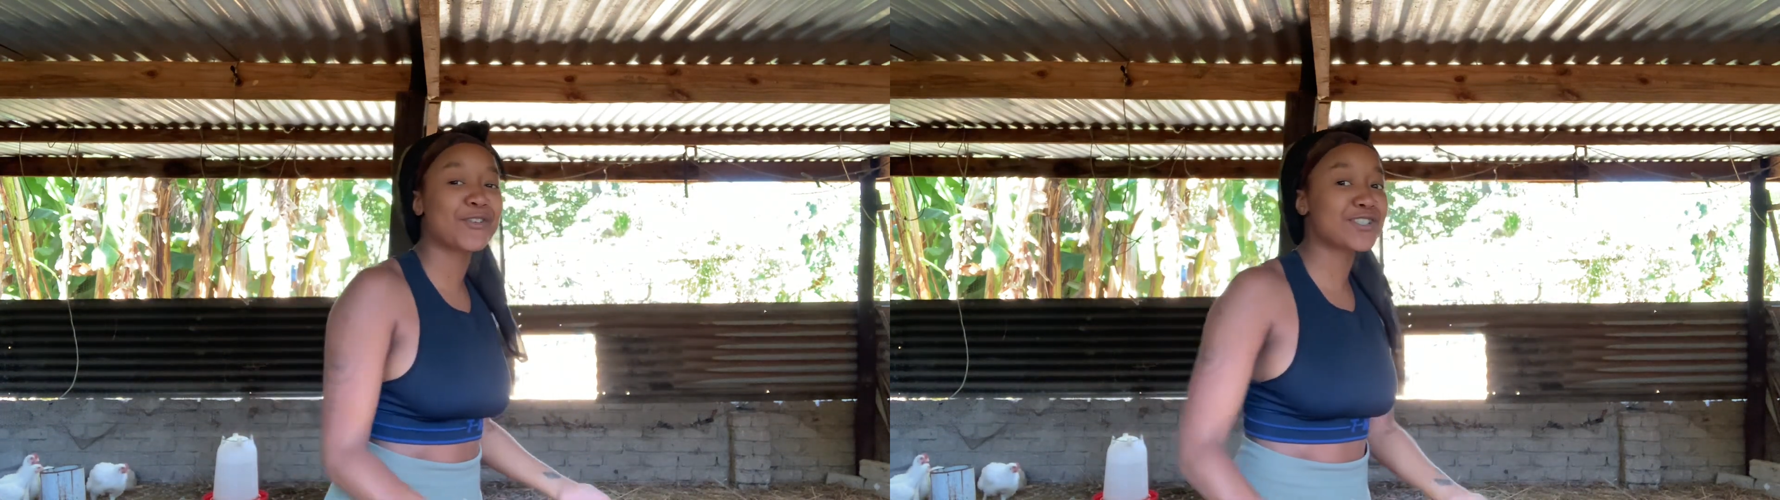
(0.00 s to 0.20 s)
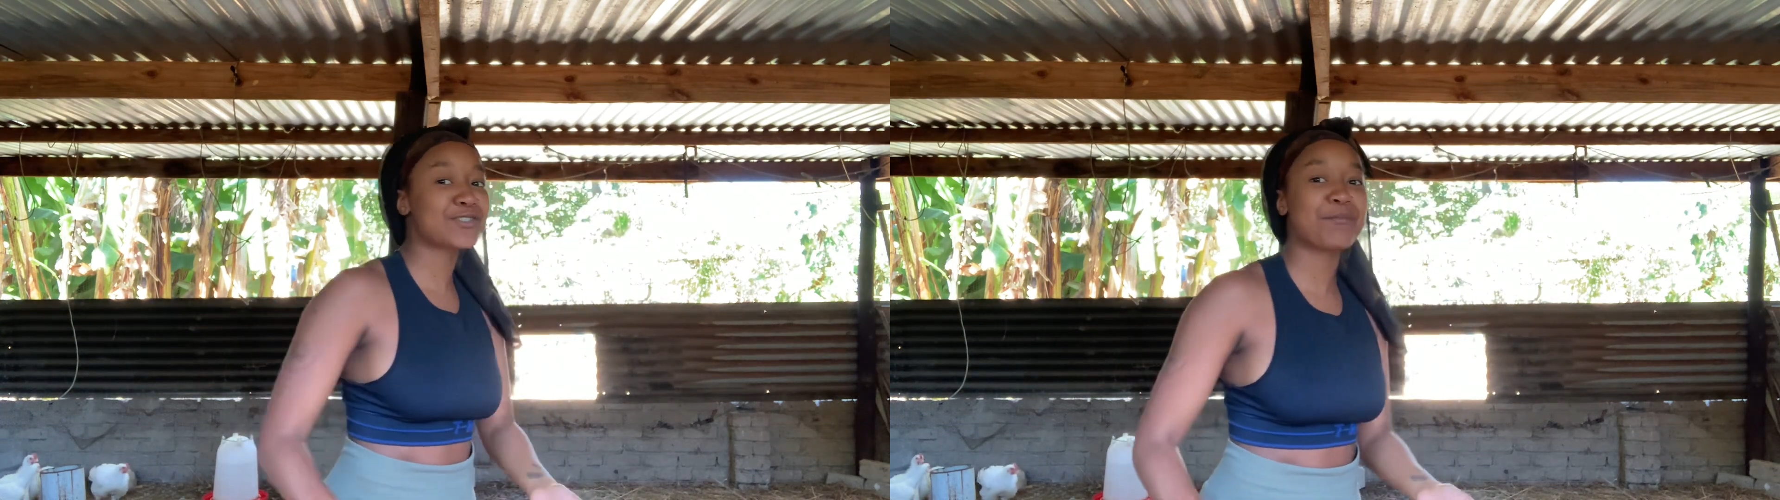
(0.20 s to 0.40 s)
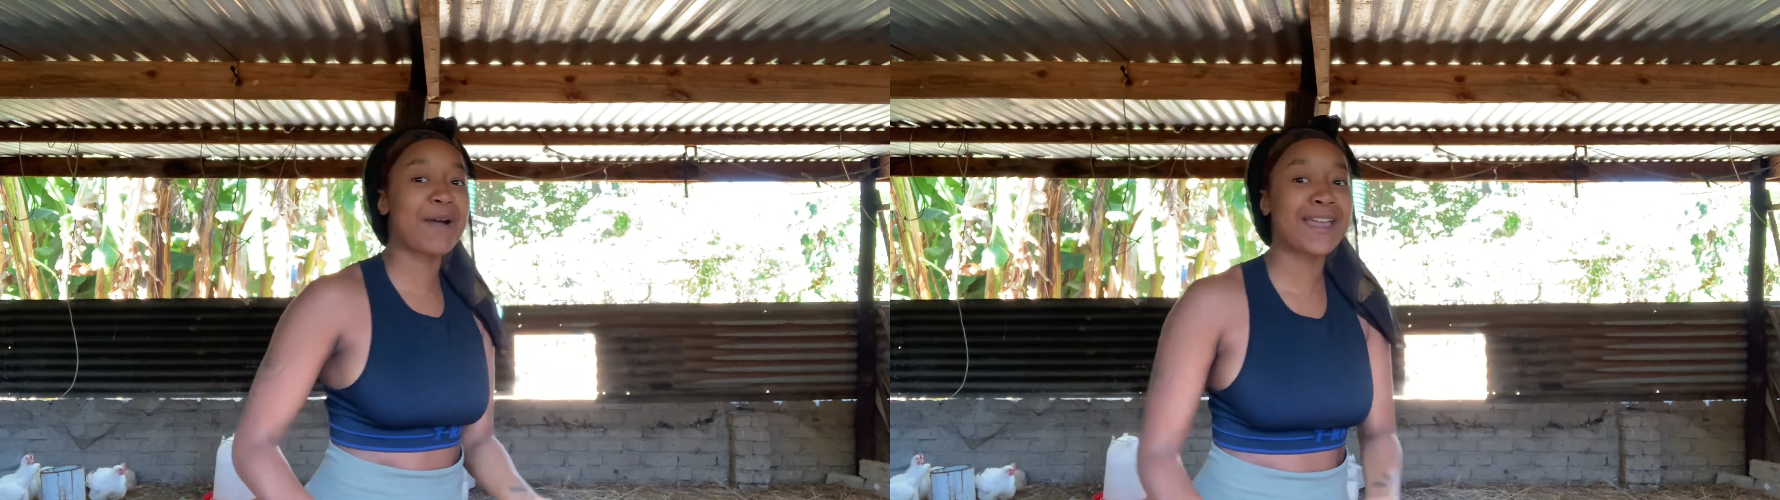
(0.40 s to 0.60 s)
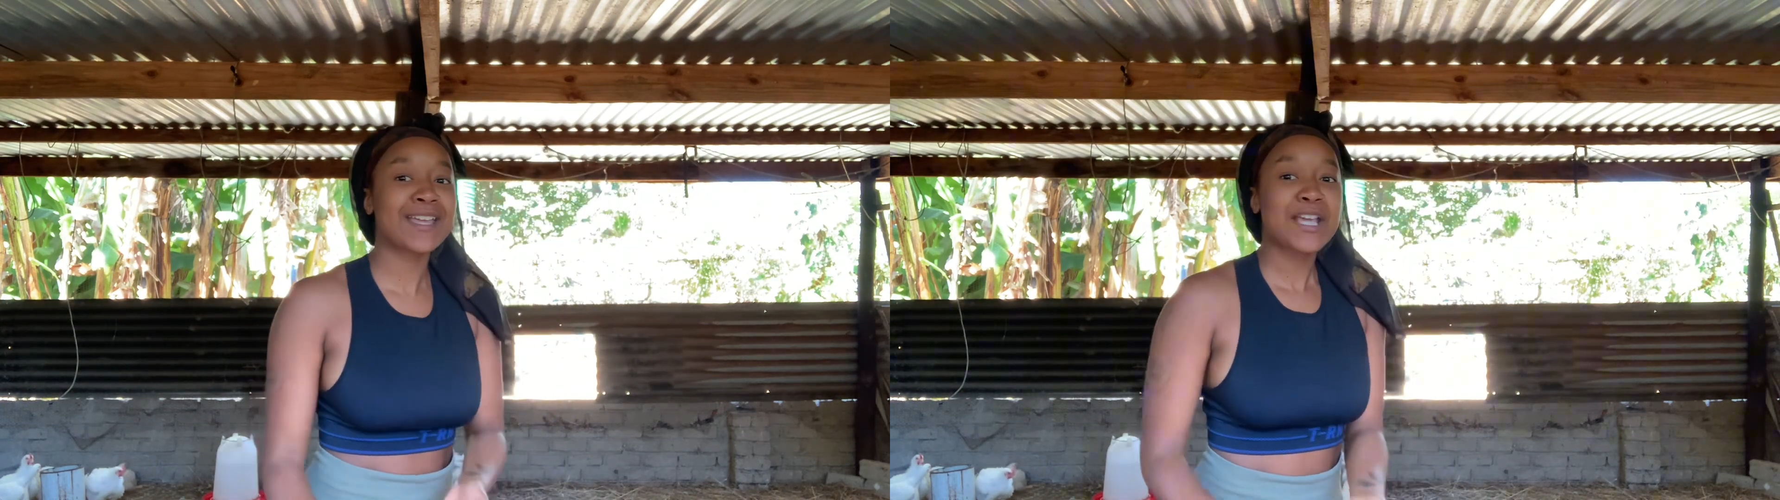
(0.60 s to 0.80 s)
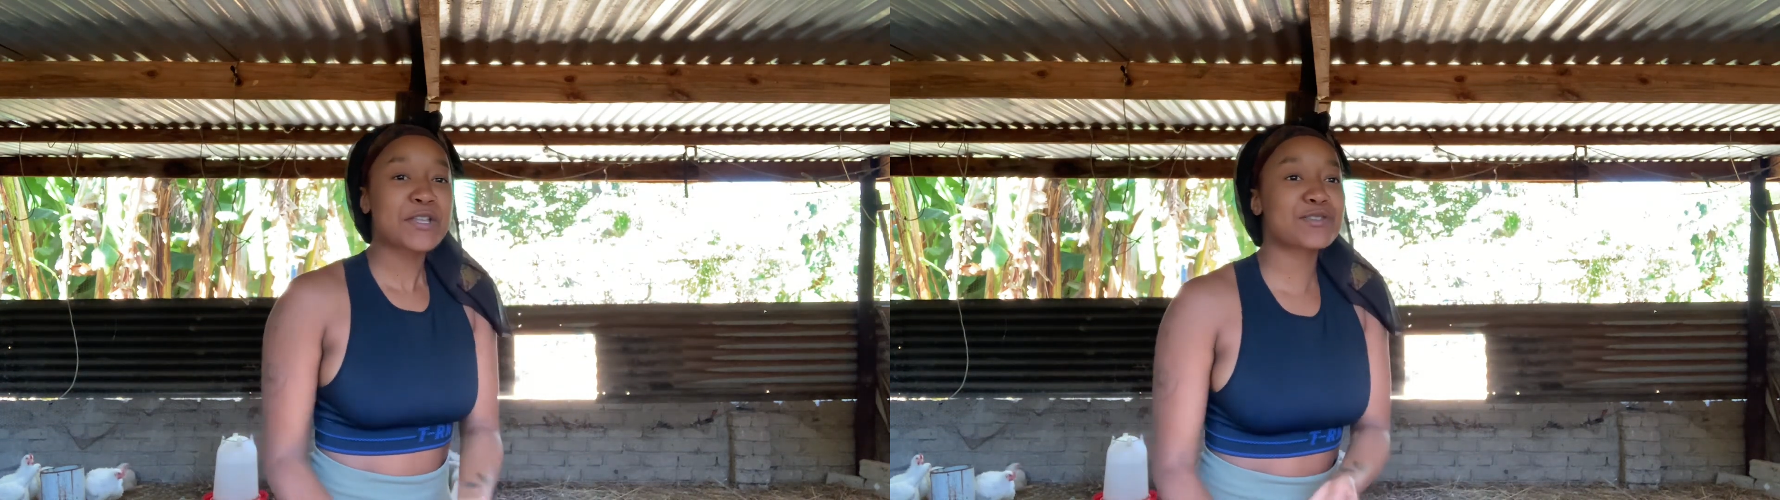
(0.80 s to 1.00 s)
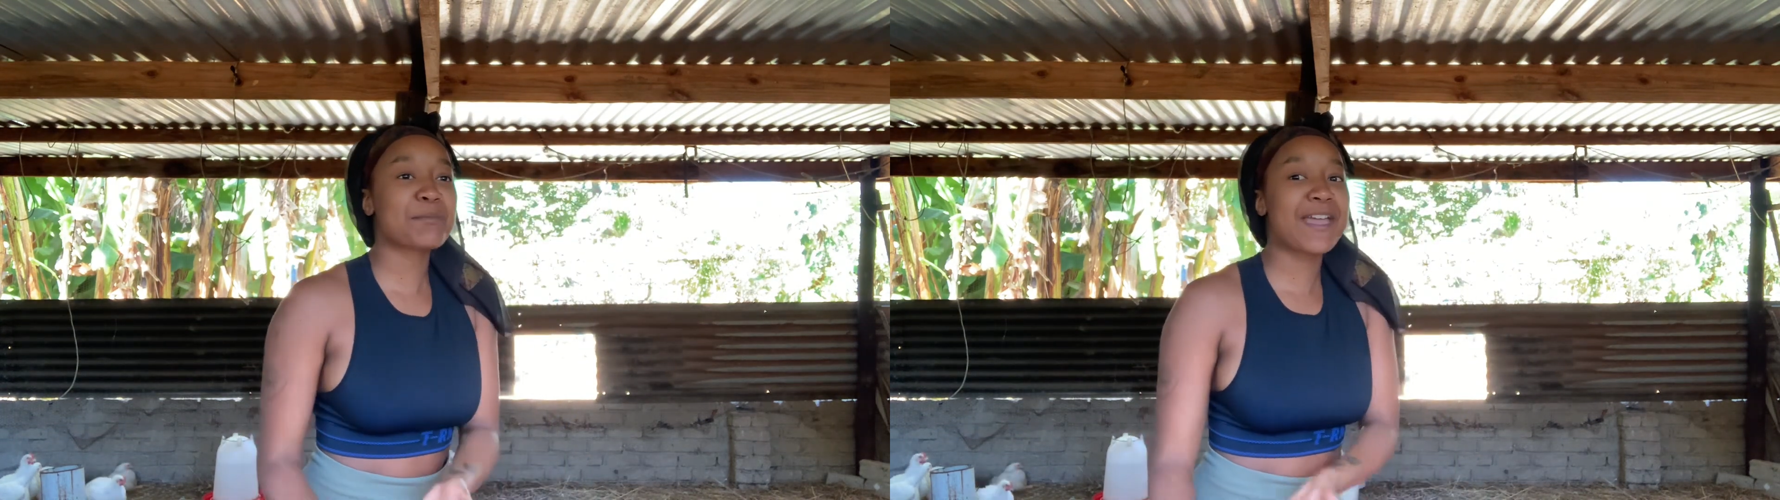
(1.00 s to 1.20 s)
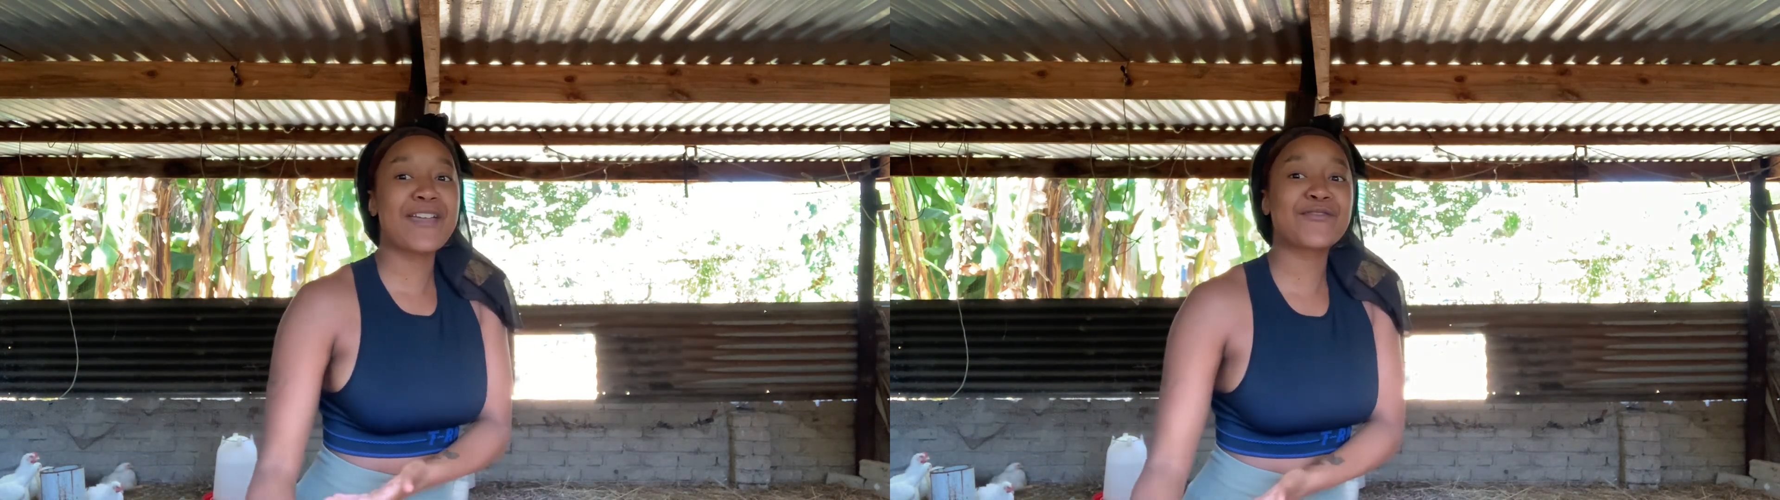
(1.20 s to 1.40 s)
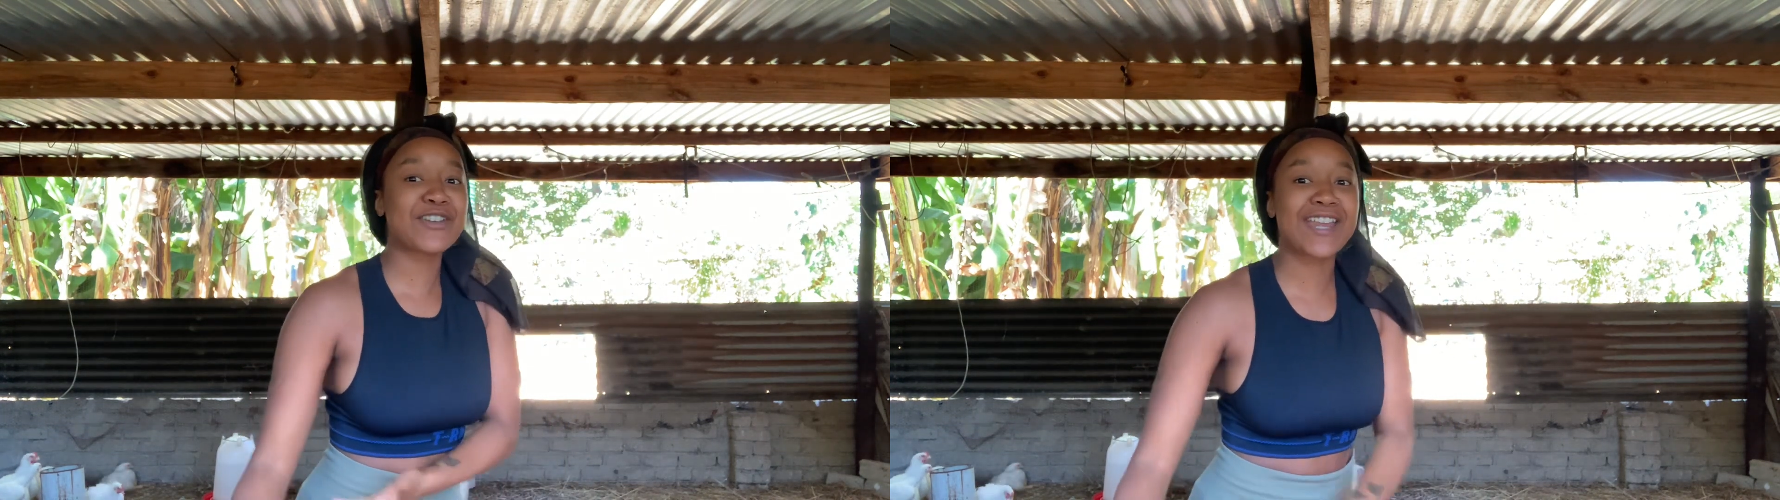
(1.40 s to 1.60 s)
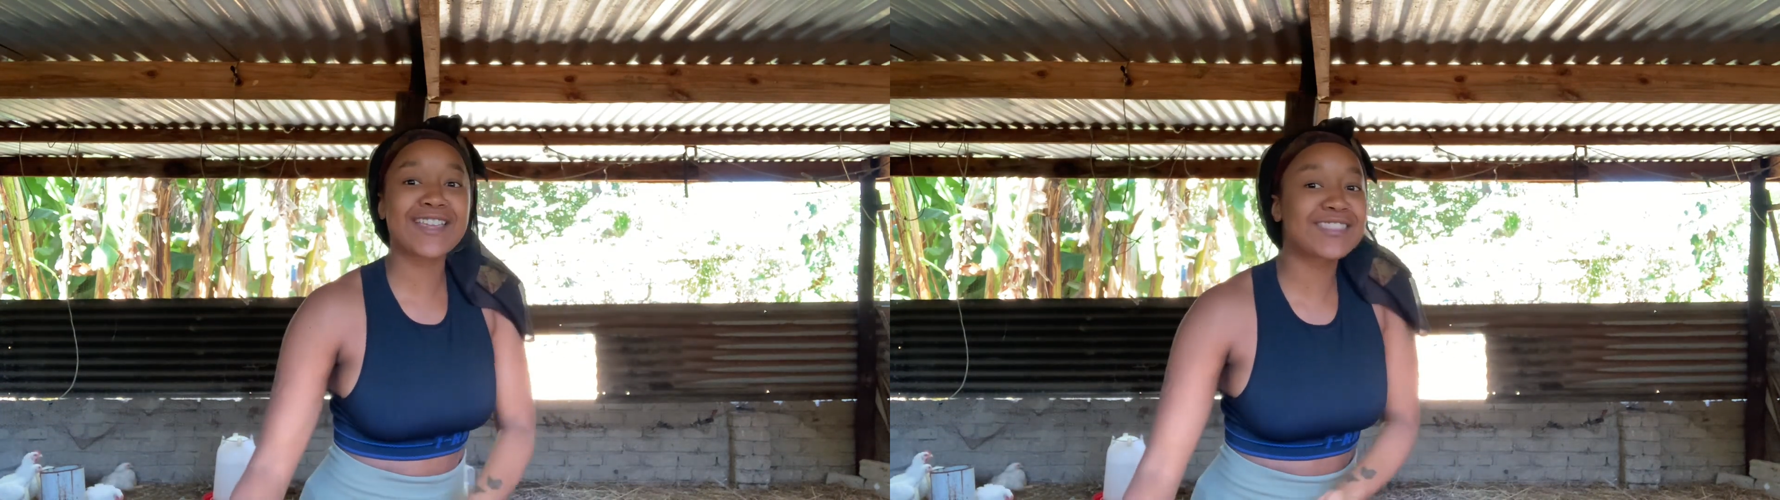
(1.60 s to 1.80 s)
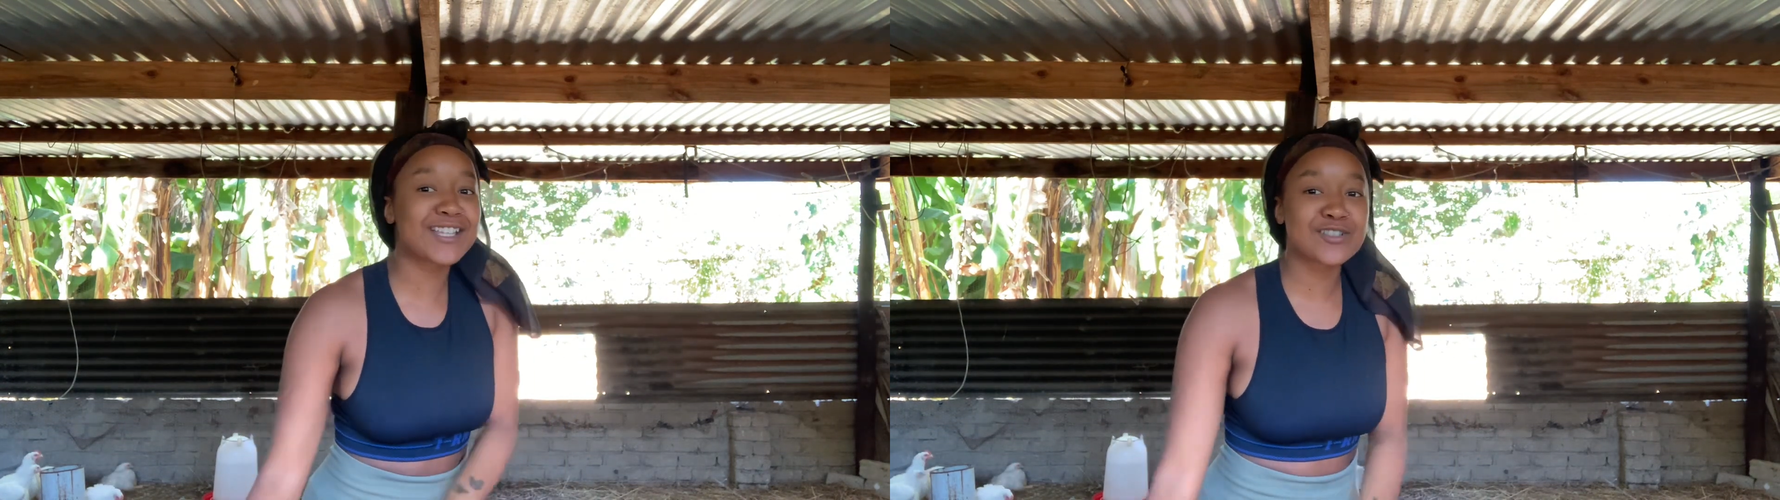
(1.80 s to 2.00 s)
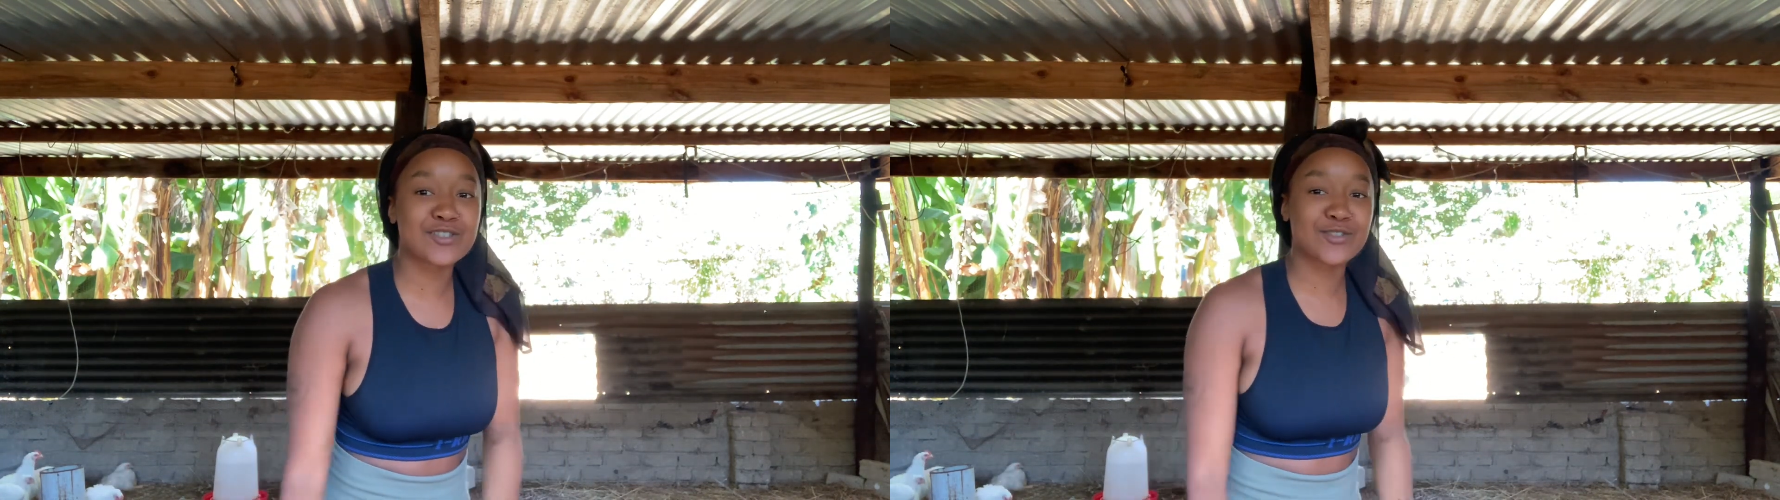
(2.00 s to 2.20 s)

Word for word: It's not my, it's not my everyday thing to